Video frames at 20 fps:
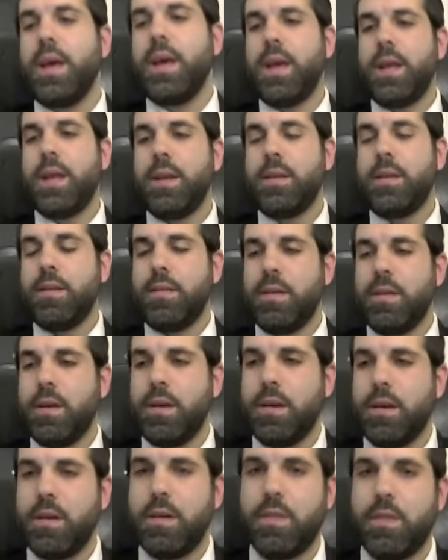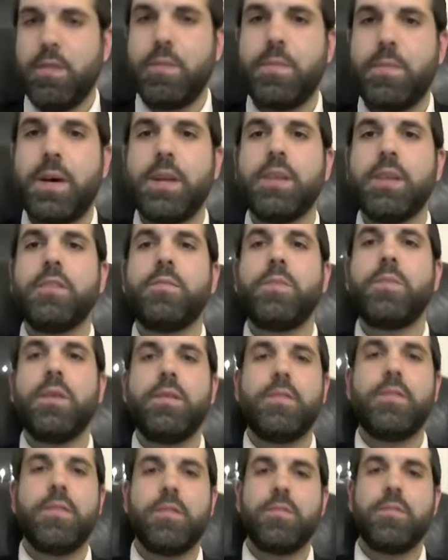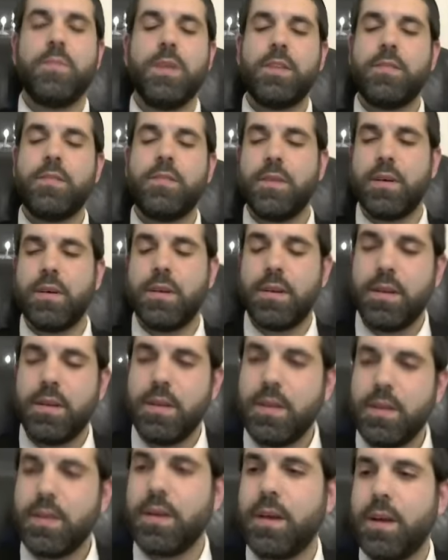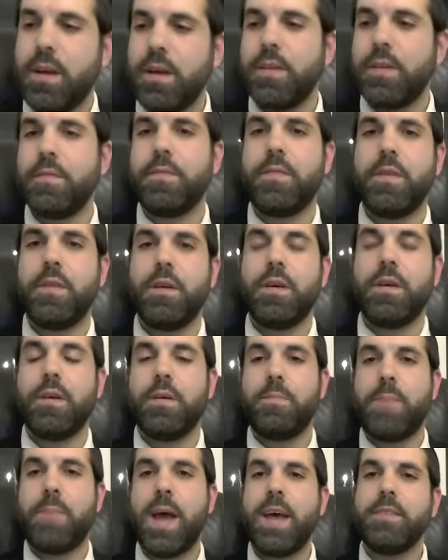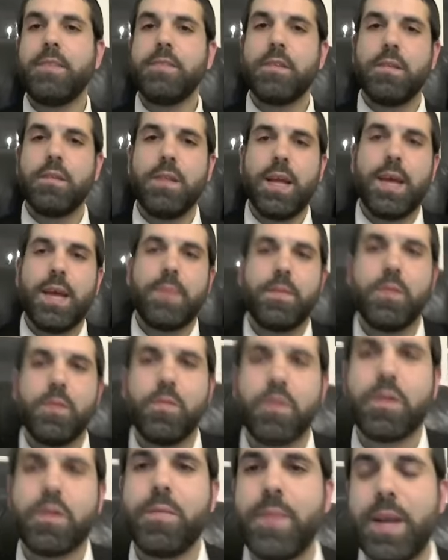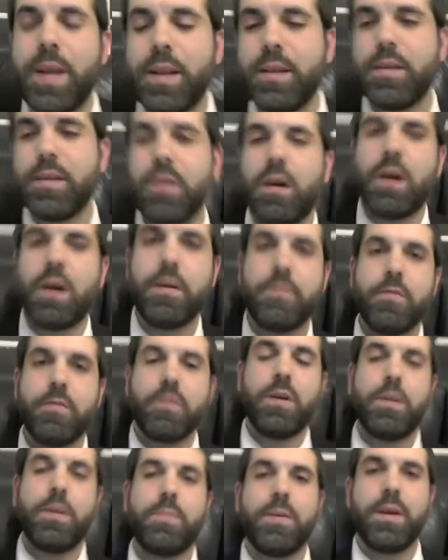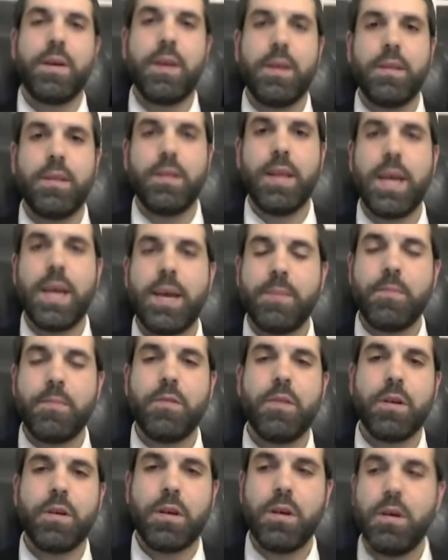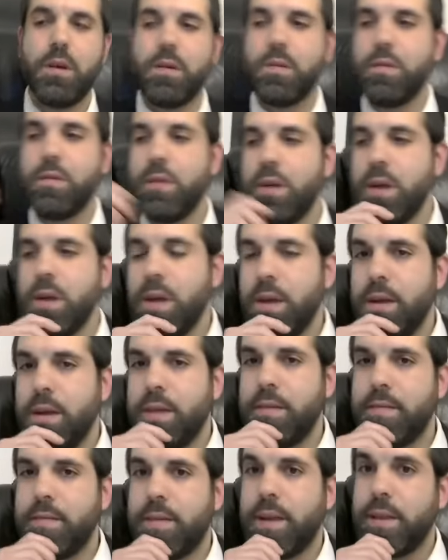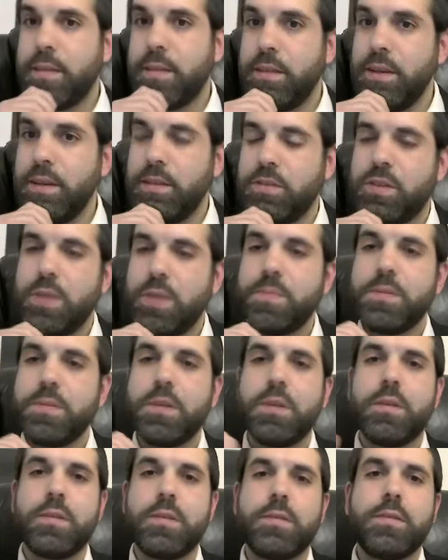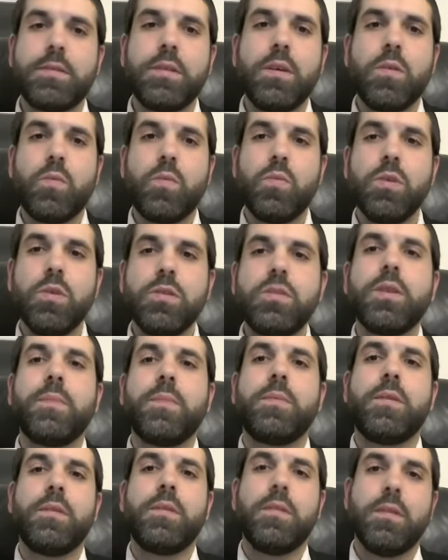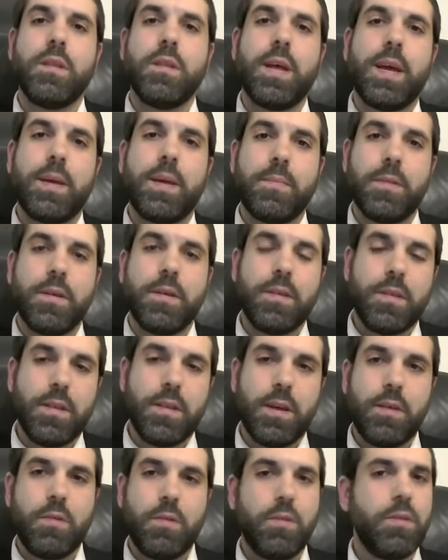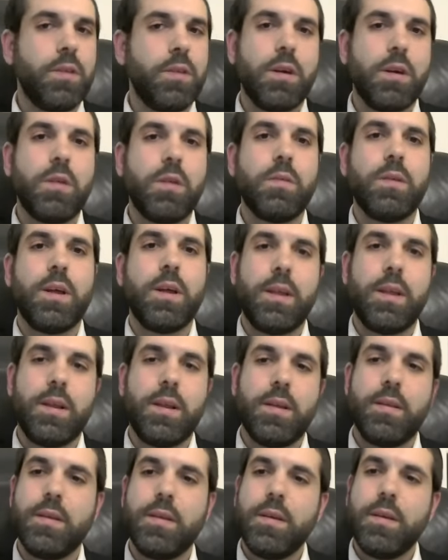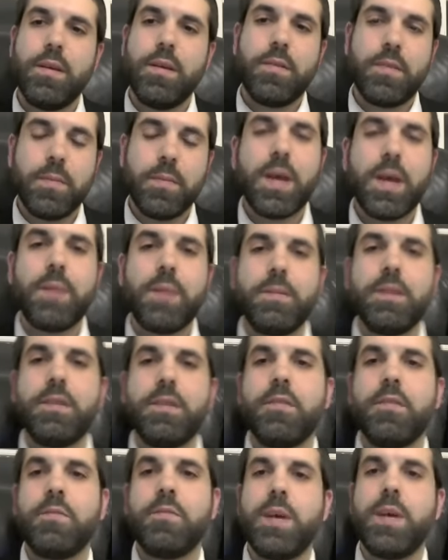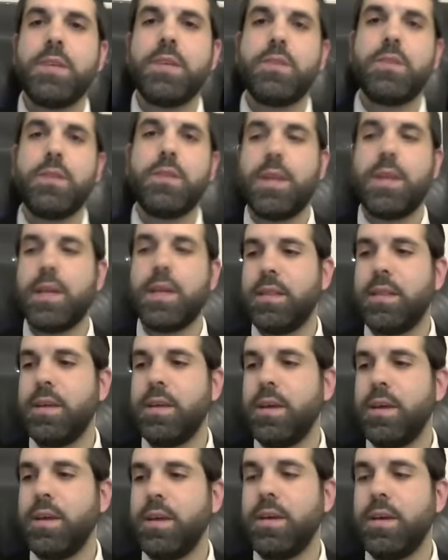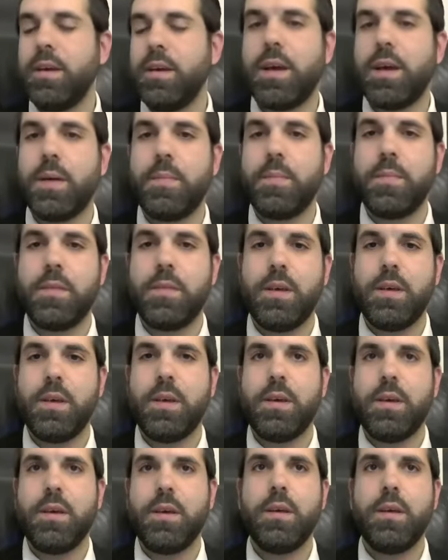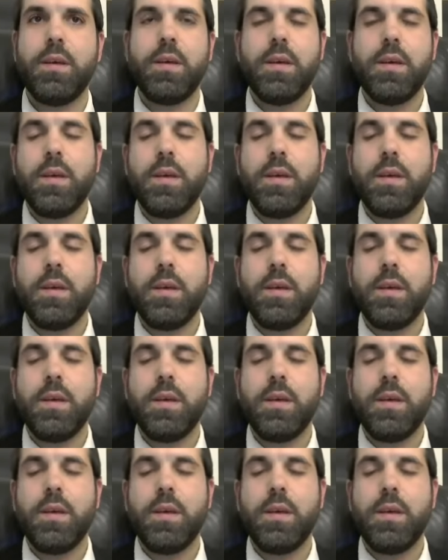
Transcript: And the Ramban explains this mitzvah of the paschal lamb that we're commanded to offer up a lamb or a goat is that the Egyptians worshipped the lamb there or the goat. And some commentaries mention that the, um, the